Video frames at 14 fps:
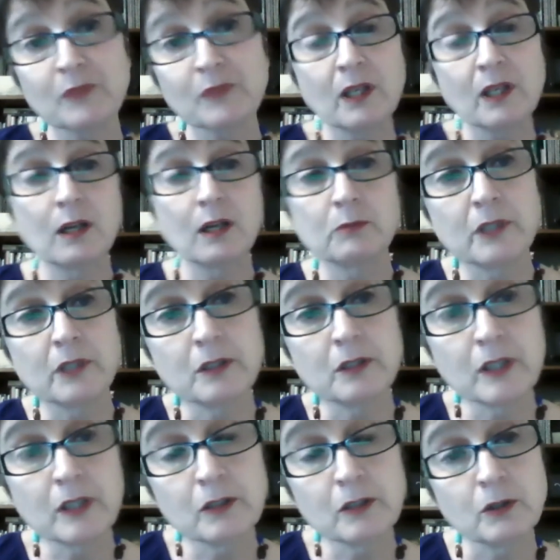
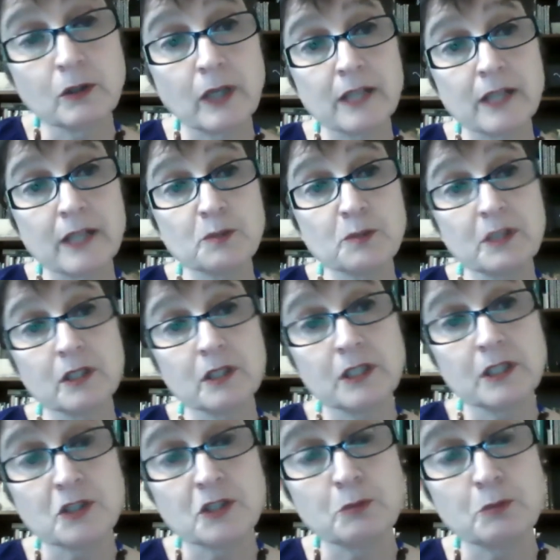It has been, at
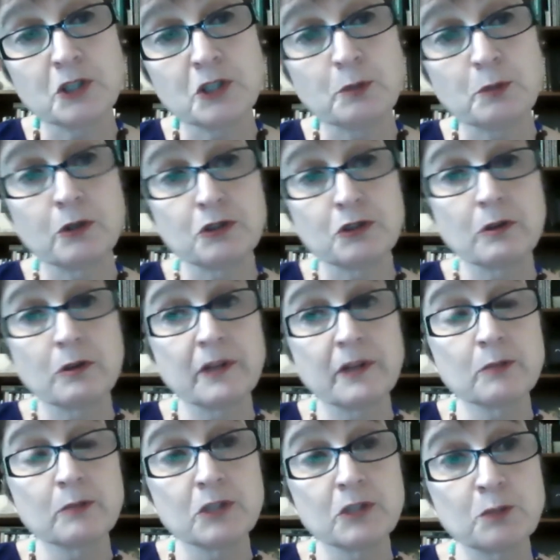least in British poetry, though I
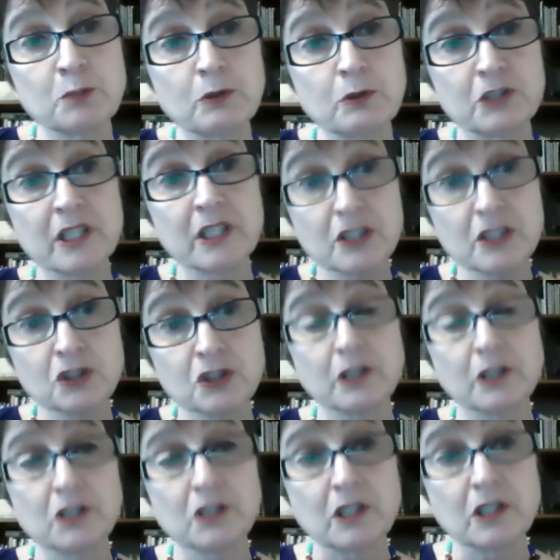think British poetry is
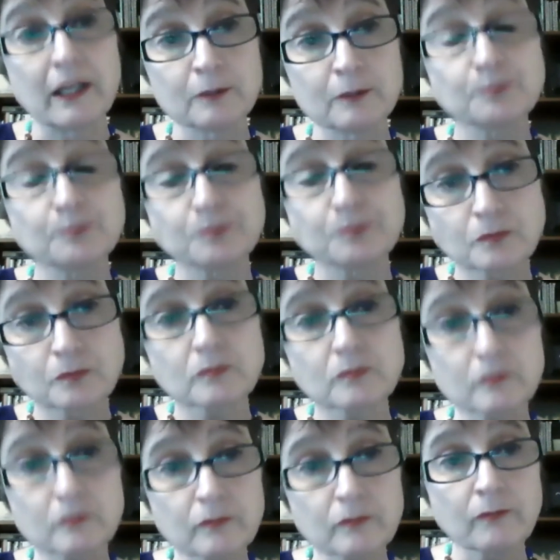changing now.
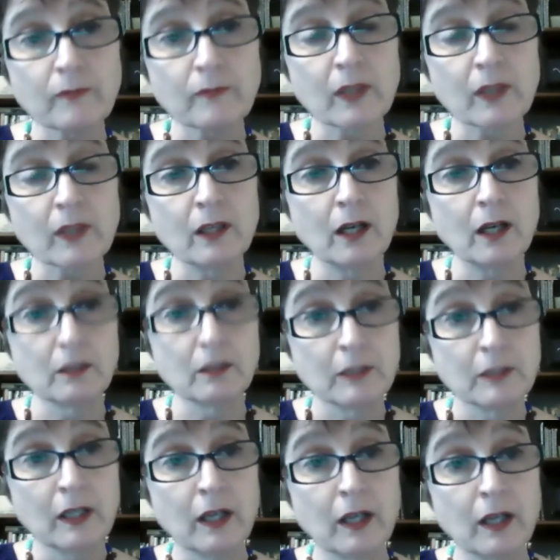Yeah.
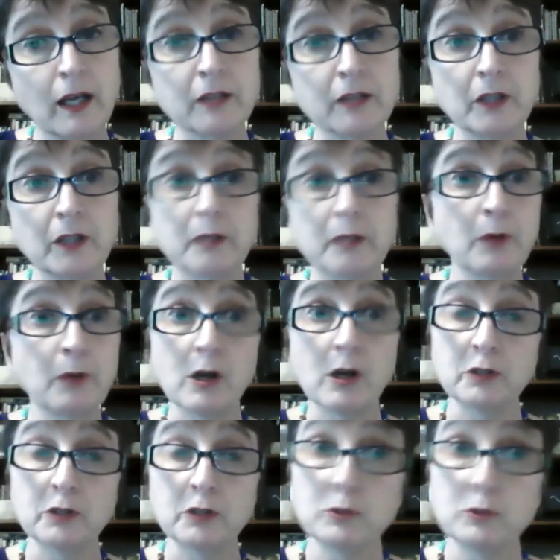And in
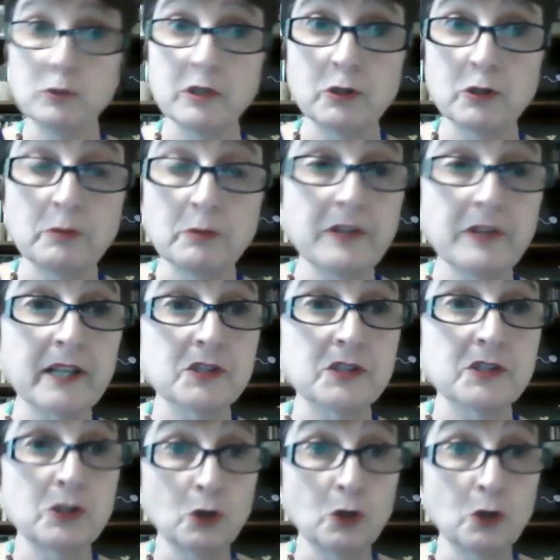part, you know, thanks
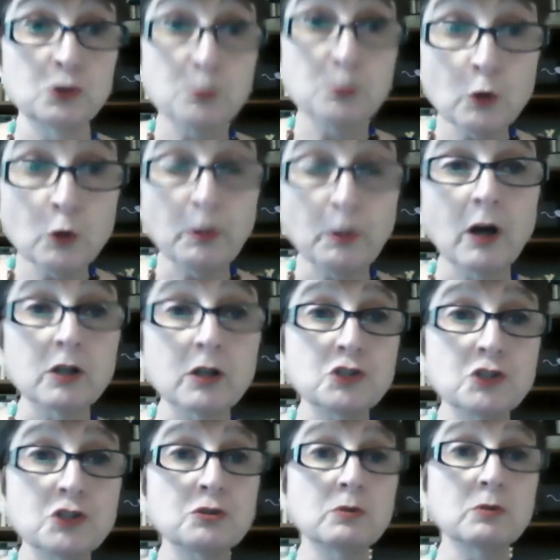in no small part
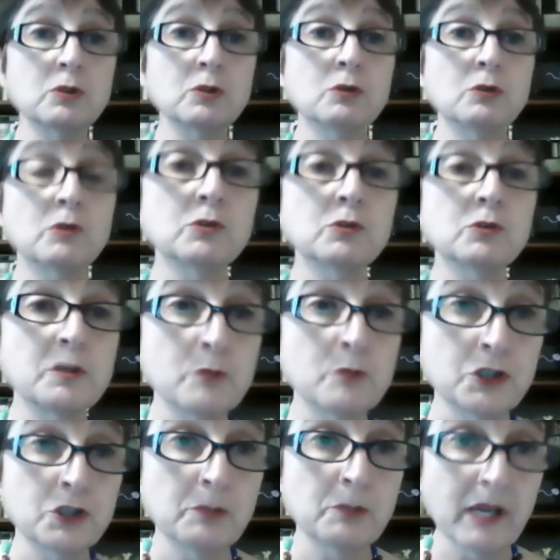to, you know, all the
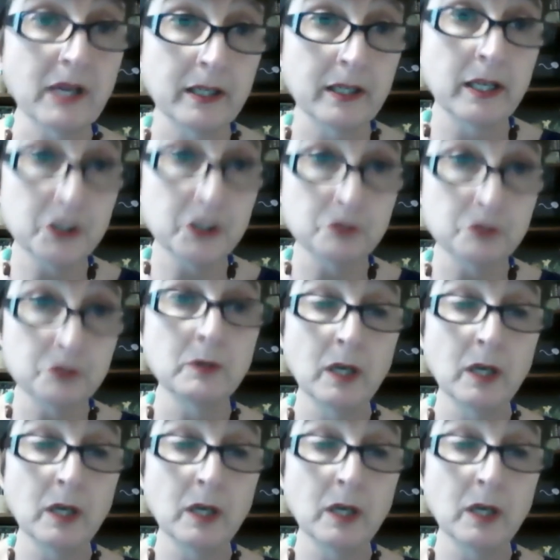emerging Black and Asian